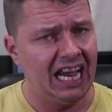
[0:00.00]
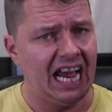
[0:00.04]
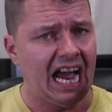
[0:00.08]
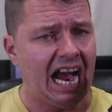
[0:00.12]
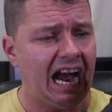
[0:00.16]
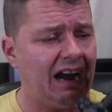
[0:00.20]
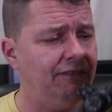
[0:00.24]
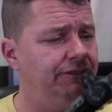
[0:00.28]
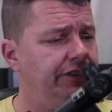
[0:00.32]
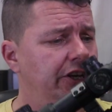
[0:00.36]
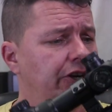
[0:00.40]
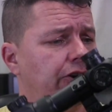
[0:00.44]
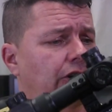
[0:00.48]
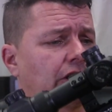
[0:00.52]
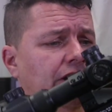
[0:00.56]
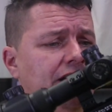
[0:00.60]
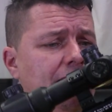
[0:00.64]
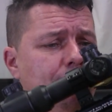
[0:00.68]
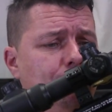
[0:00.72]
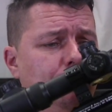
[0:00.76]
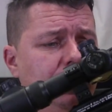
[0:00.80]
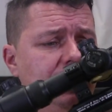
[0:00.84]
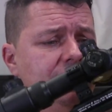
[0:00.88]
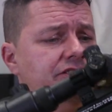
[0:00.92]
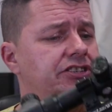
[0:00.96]
Have you got
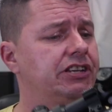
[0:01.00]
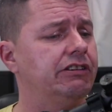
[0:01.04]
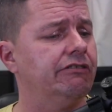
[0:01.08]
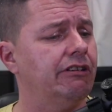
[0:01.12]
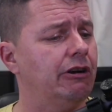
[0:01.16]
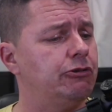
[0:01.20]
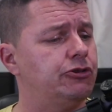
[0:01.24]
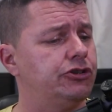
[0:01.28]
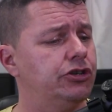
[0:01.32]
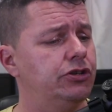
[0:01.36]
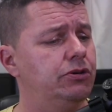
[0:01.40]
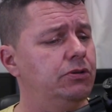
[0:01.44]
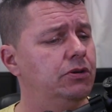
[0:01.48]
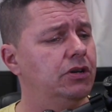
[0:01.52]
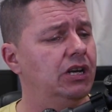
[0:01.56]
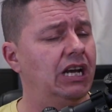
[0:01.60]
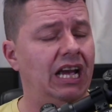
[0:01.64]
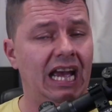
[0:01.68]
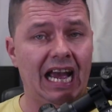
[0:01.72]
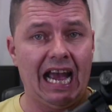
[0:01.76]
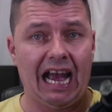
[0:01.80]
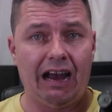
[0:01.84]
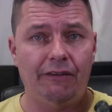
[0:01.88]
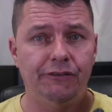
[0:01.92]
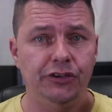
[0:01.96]
an NP-02?
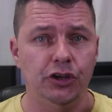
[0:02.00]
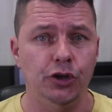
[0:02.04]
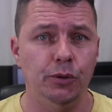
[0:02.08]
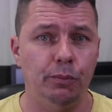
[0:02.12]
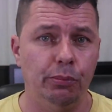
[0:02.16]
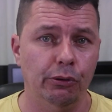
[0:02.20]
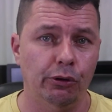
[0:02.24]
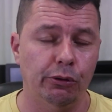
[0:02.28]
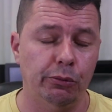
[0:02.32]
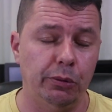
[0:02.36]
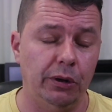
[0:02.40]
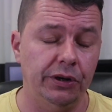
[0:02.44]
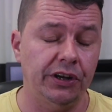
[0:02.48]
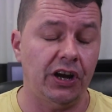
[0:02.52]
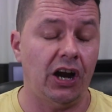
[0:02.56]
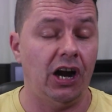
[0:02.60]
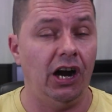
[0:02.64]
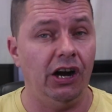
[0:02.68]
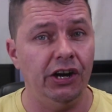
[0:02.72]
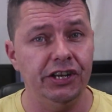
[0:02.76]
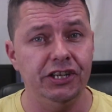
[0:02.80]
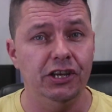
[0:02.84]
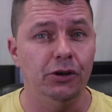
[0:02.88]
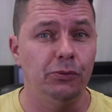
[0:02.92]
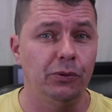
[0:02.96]
Have you brought one?
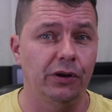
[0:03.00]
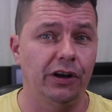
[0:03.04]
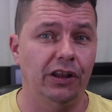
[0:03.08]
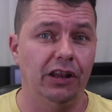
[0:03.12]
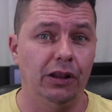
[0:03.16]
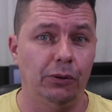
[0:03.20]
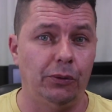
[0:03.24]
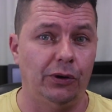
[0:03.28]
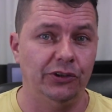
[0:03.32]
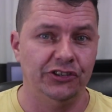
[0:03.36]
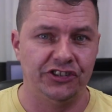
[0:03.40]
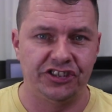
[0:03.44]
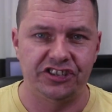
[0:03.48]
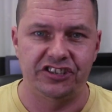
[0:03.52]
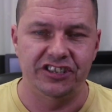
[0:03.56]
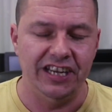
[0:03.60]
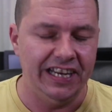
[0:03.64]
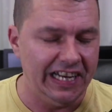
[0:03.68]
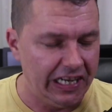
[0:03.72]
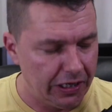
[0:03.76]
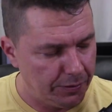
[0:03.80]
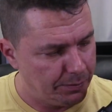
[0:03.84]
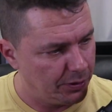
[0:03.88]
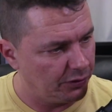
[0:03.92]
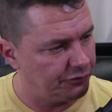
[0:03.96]
Are you one of the ones
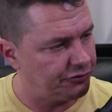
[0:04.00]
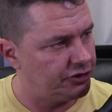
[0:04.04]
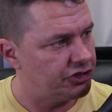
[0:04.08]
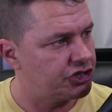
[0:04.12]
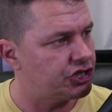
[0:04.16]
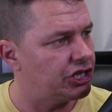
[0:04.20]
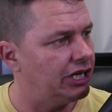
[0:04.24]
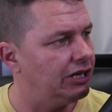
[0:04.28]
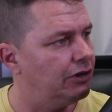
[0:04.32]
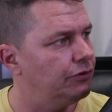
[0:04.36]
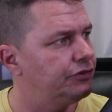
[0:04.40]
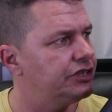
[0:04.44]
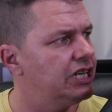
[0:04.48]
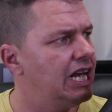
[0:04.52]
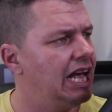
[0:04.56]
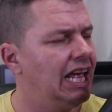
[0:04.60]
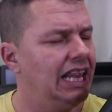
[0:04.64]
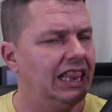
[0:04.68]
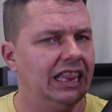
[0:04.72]
stealing them off the shelves?